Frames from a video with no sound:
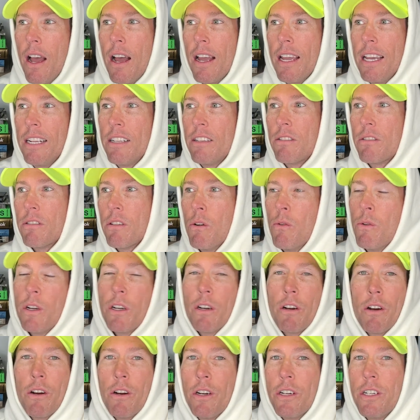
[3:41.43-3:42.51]
it's so
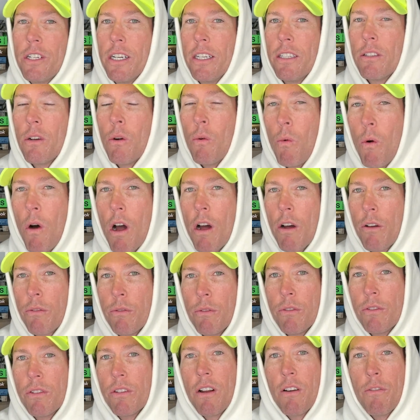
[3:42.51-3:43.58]
encouraging to walk through
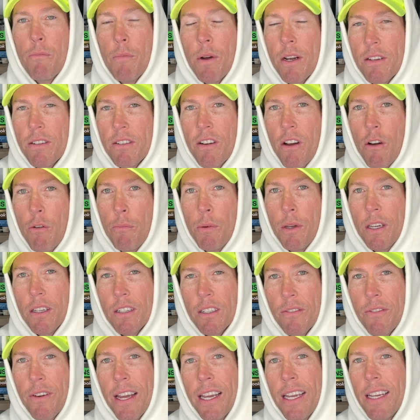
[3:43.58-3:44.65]
stuff myself because
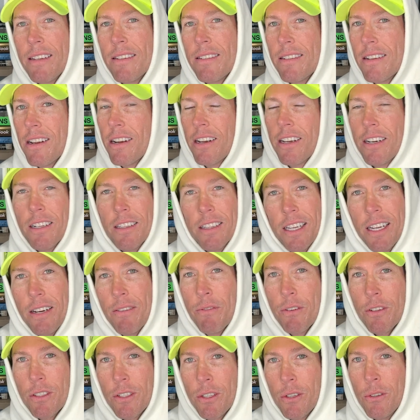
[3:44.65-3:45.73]
if I get stuck in a lane for
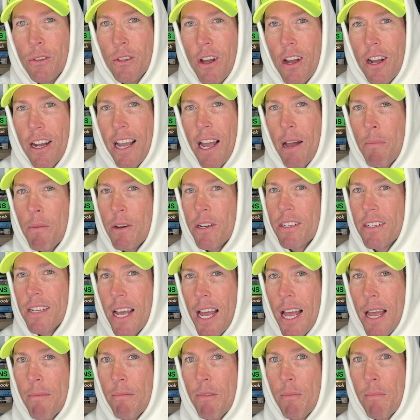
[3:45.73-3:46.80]
too long, how much
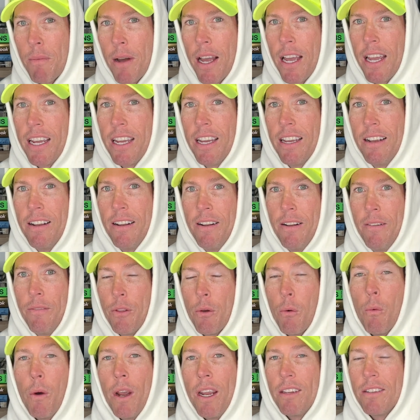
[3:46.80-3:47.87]
time am I
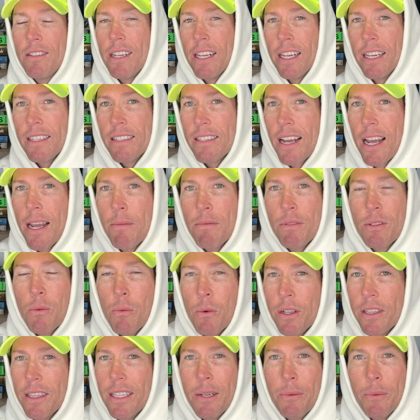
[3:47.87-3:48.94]
wasting? And time's the
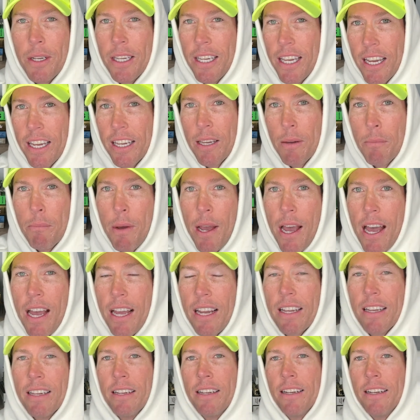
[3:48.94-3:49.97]
one thing we can't get back.